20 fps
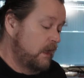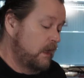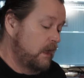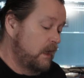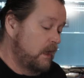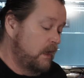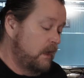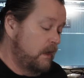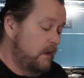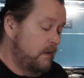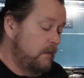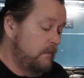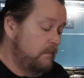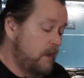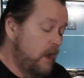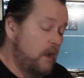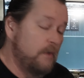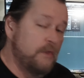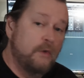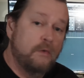
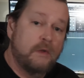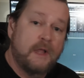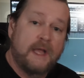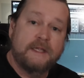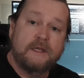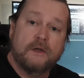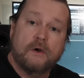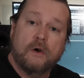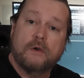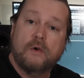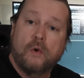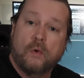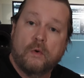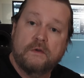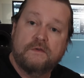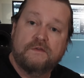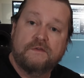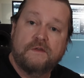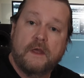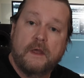um, although, like in our
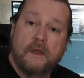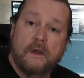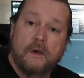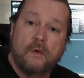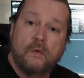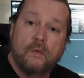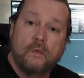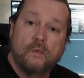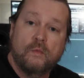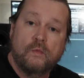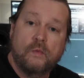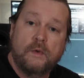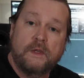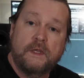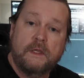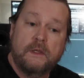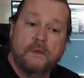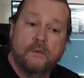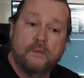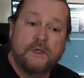chord scale,
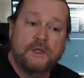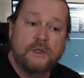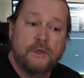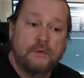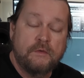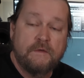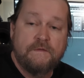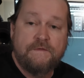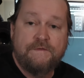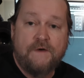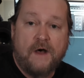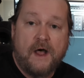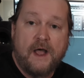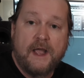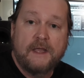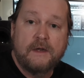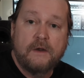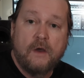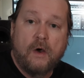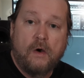we, we
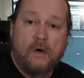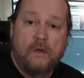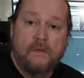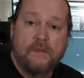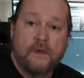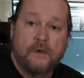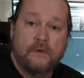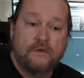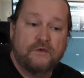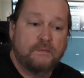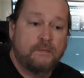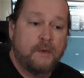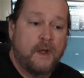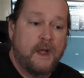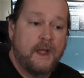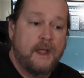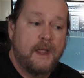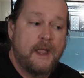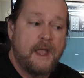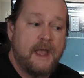unified all those
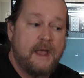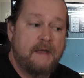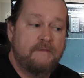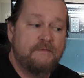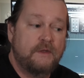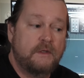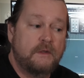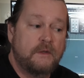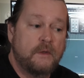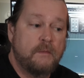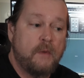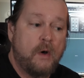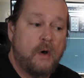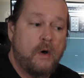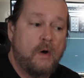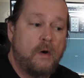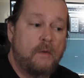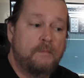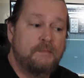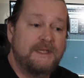by having them
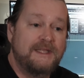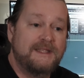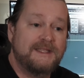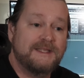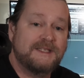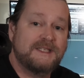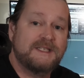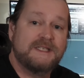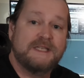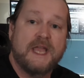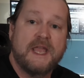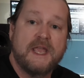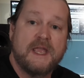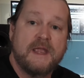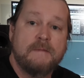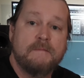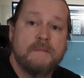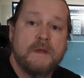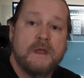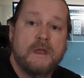all be the
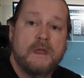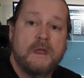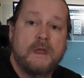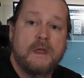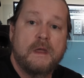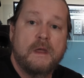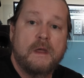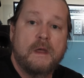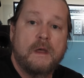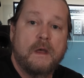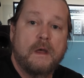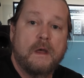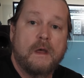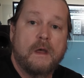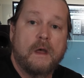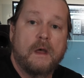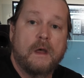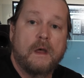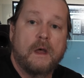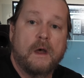same
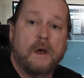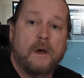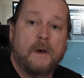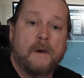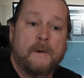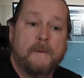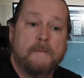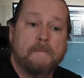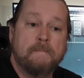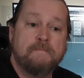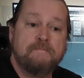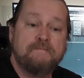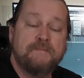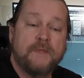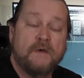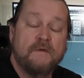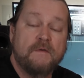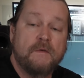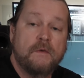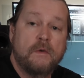um,
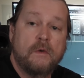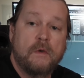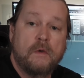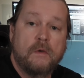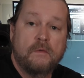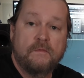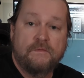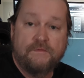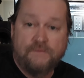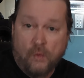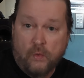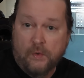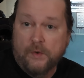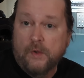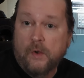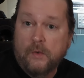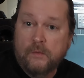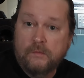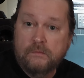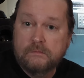four
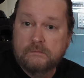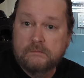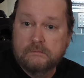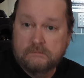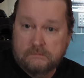note.